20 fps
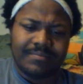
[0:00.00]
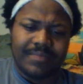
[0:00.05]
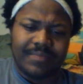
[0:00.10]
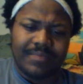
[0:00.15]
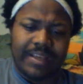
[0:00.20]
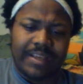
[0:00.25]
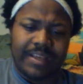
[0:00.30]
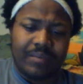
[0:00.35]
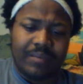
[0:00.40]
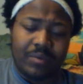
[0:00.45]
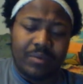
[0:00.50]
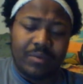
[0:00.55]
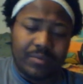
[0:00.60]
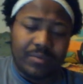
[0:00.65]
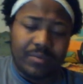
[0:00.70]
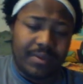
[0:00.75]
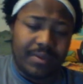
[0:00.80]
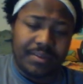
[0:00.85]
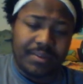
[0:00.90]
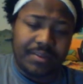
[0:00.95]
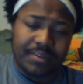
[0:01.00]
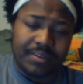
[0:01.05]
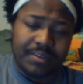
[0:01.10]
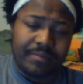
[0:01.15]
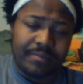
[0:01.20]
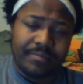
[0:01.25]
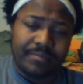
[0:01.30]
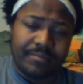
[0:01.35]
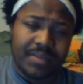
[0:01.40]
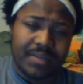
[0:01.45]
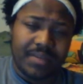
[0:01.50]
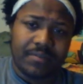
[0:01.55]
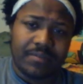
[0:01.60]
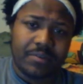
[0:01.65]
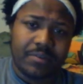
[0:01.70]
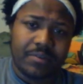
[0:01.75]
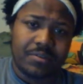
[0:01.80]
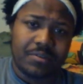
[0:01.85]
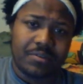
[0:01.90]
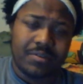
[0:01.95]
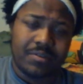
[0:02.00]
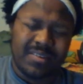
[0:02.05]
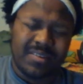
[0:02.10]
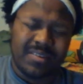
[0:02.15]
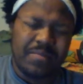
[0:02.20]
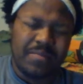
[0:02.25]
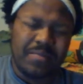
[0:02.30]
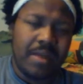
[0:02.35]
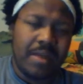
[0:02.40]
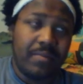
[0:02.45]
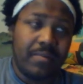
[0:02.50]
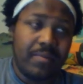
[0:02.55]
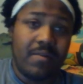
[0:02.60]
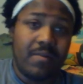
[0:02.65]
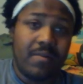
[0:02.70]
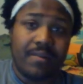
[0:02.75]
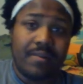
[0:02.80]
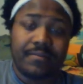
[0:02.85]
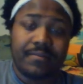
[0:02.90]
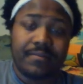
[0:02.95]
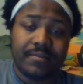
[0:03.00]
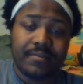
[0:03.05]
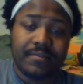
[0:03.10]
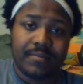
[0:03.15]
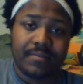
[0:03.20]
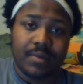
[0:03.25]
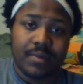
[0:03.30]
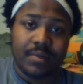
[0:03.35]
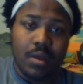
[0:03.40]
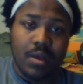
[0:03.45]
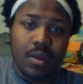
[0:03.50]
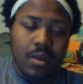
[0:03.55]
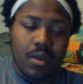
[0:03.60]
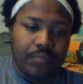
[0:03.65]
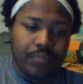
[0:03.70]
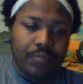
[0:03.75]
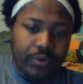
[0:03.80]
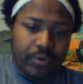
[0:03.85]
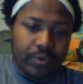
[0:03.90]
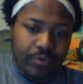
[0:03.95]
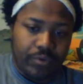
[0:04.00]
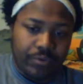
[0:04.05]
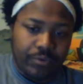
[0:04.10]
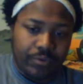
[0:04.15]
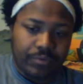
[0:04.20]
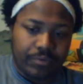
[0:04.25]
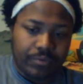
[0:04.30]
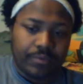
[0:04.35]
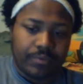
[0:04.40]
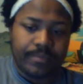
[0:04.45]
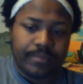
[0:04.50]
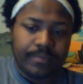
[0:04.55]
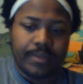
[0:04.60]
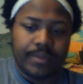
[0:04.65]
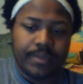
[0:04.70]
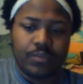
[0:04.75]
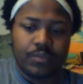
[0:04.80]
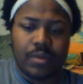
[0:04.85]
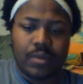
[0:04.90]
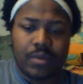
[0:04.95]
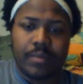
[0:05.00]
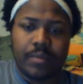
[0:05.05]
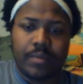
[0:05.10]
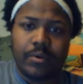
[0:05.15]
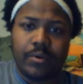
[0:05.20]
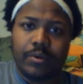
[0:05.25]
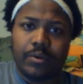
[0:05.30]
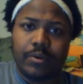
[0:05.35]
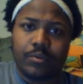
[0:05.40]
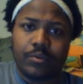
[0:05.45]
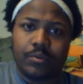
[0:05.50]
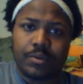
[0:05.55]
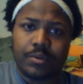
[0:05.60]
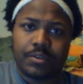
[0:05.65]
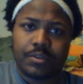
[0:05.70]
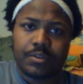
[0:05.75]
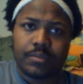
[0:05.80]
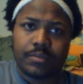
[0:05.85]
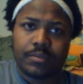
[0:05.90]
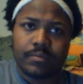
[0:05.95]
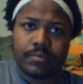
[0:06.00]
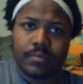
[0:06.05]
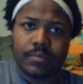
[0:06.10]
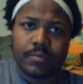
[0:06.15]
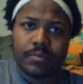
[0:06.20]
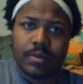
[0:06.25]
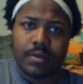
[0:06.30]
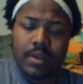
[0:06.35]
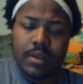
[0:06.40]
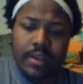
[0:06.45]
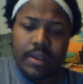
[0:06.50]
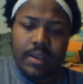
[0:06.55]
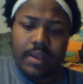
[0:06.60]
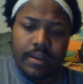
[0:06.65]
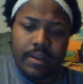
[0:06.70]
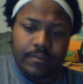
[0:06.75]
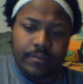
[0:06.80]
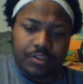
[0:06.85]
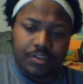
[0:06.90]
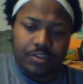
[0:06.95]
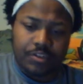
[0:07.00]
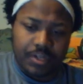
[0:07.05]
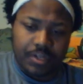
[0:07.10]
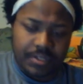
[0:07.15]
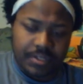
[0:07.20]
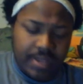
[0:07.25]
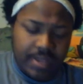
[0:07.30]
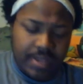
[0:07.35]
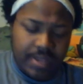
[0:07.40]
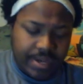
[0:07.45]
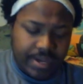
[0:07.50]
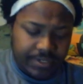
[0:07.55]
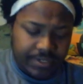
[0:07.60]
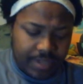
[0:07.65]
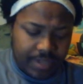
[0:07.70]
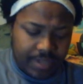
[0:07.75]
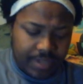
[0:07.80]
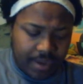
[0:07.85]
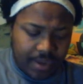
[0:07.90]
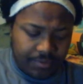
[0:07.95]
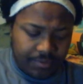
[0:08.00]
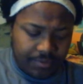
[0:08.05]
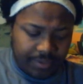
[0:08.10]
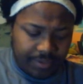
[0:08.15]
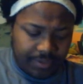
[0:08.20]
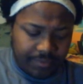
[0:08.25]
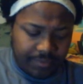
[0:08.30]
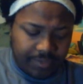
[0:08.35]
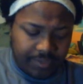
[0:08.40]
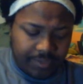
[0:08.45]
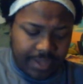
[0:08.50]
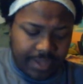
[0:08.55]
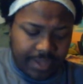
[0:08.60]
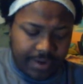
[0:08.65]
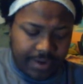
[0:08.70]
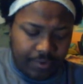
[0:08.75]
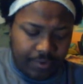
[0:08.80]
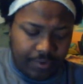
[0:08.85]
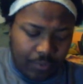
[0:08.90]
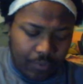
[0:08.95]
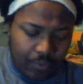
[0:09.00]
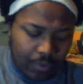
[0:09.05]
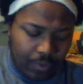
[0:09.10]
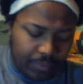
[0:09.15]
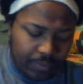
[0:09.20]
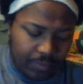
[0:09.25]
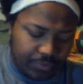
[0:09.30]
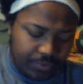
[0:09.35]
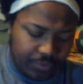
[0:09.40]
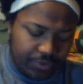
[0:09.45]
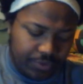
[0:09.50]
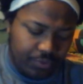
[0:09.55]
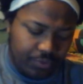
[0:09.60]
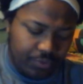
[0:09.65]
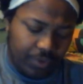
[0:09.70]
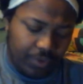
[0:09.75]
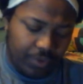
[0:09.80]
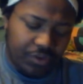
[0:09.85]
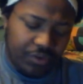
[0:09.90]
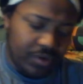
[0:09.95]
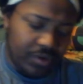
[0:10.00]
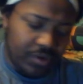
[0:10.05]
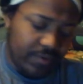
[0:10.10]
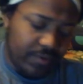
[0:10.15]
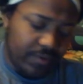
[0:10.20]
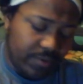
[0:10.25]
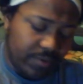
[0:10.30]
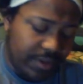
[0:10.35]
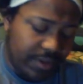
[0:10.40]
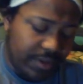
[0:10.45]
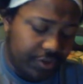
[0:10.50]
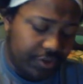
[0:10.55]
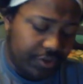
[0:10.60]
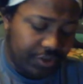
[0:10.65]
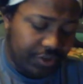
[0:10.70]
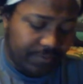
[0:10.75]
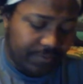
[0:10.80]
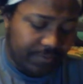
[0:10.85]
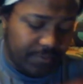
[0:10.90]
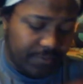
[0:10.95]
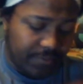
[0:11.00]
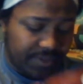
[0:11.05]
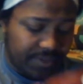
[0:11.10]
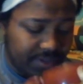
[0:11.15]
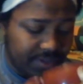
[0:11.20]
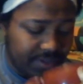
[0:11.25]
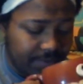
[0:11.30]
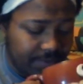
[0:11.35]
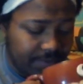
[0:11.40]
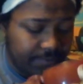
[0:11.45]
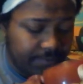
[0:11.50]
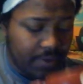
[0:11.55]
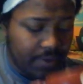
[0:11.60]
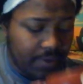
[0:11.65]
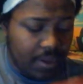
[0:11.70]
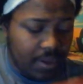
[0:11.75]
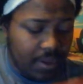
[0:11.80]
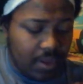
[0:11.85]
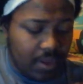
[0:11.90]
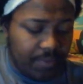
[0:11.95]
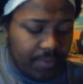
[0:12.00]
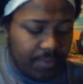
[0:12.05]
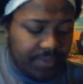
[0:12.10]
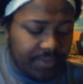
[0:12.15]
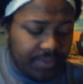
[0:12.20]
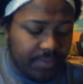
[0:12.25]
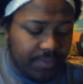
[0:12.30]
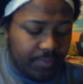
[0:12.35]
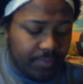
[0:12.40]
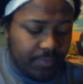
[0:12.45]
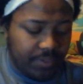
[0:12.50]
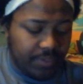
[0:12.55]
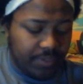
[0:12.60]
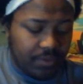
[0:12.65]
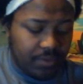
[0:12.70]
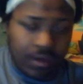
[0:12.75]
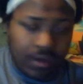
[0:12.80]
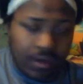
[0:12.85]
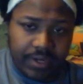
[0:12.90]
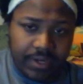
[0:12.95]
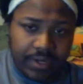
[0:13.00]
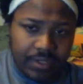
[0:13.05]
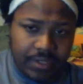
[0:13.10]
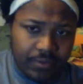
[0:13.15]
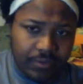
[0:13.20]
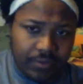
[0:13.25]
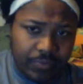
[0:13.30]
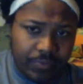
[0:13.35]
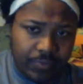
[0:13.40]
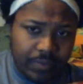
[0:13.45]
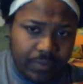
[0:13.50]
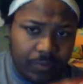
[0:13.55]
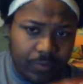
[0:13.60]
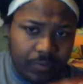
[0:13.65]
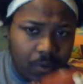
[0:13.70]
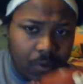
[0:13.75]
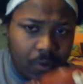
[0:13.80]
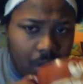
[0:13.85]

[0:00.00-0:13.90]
It won't be easy at first. It might be rough, but growth is what I'm going towards. And just as I was able to end a horrible situation of a relationship for myself by simply talking to other people,